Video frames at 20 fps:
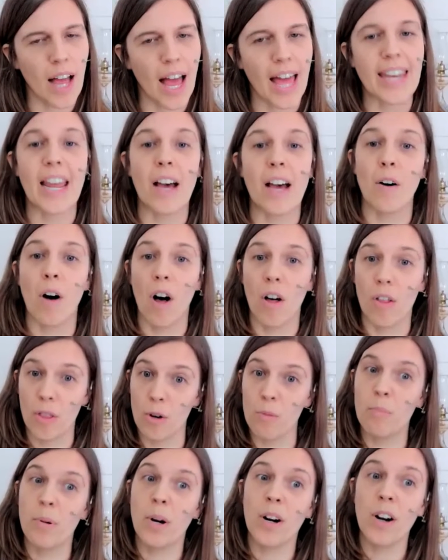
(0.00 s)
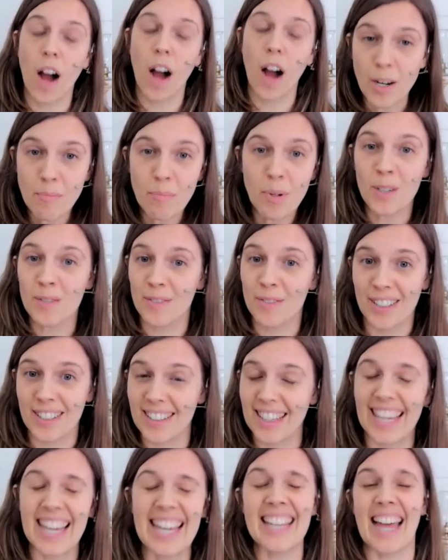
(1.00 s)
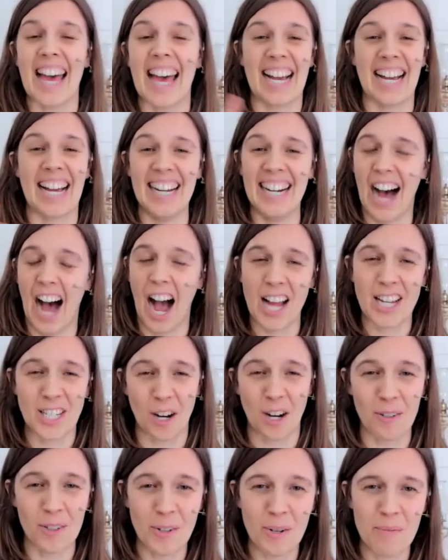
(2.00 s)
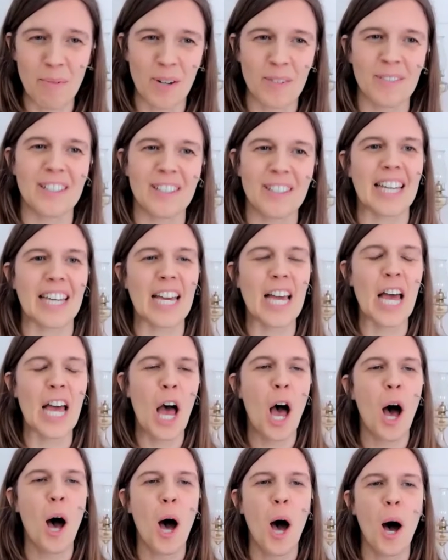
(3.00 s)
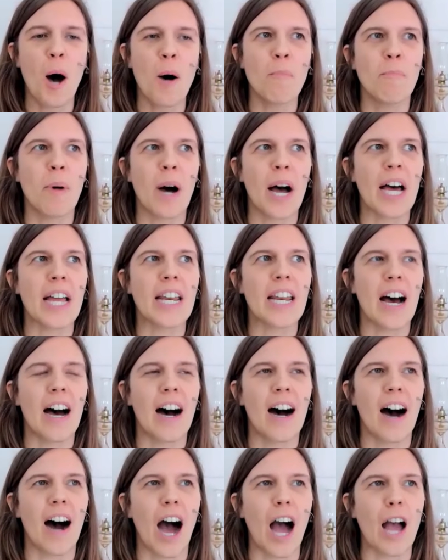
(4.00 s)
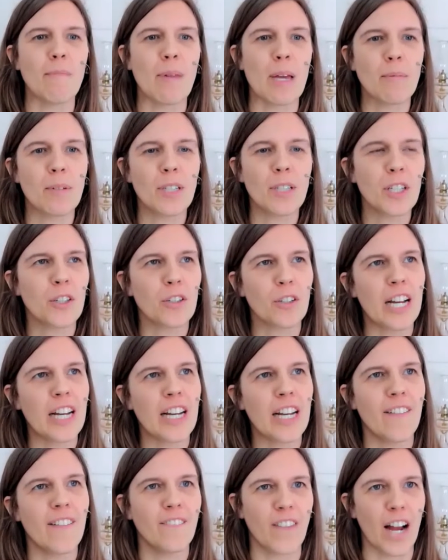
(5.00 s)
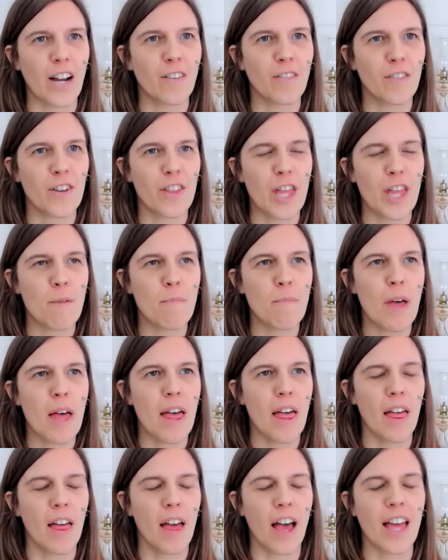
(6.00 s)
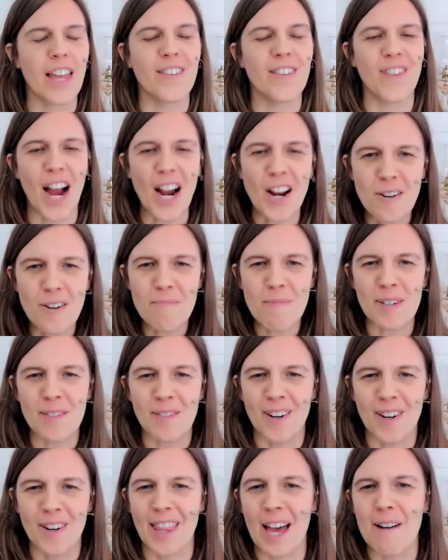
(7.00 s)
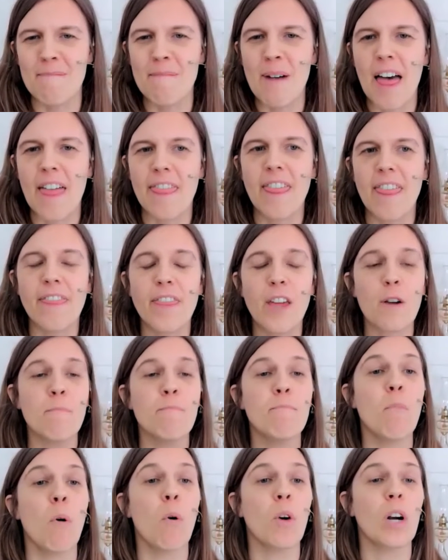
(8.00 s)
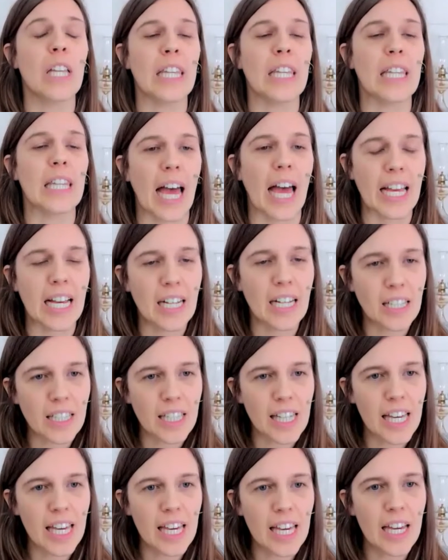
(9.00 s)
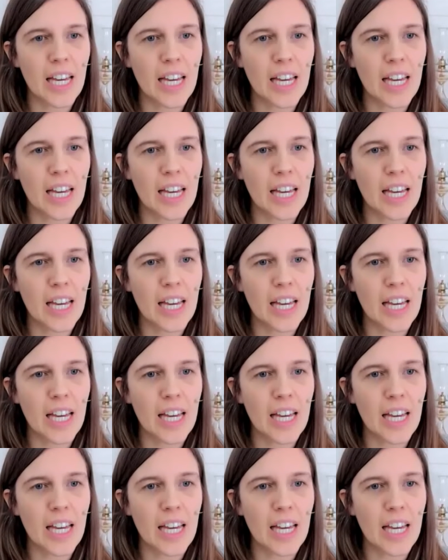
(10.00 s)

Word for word: And now although per, unperfectly, like I don't do it perfectly, but I'm able to create an environment for them, environment for them that they're more likely